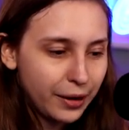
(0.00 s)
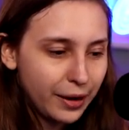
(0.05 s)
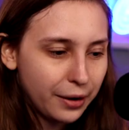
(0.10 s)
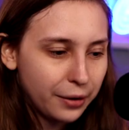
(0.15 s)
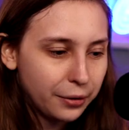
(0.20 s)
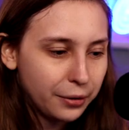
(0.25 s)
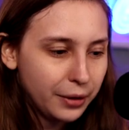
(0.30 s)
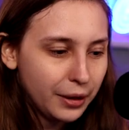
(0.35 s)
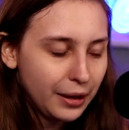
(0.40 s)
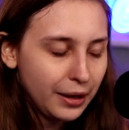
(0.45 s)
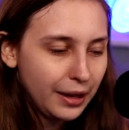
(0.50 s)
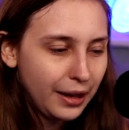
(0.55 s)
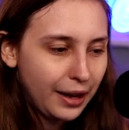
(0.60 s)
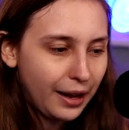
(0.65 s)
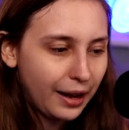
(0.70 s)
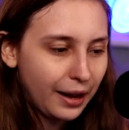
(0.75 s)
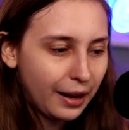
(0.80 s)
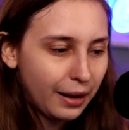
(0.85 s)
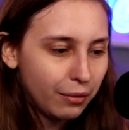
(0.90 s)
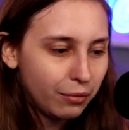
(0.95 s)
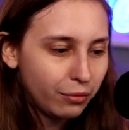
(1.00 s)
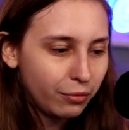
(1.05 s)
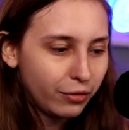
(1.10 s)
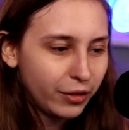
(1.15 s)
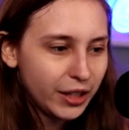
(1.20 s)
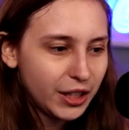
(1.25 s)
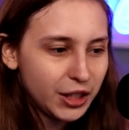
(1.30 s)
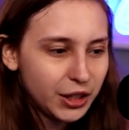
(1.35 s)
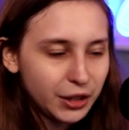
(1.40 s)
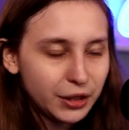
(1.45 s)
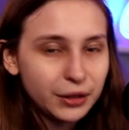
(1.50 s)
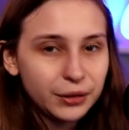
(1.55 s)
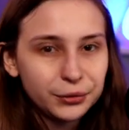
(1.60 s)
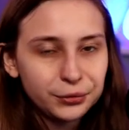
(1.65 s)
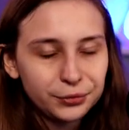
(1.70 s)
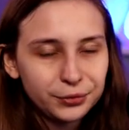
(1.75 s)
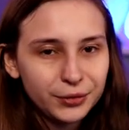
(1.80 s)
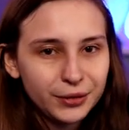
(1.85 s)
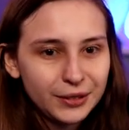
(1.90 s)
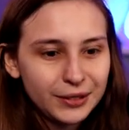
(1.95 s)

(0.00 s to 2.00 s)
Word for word: now, which, you know,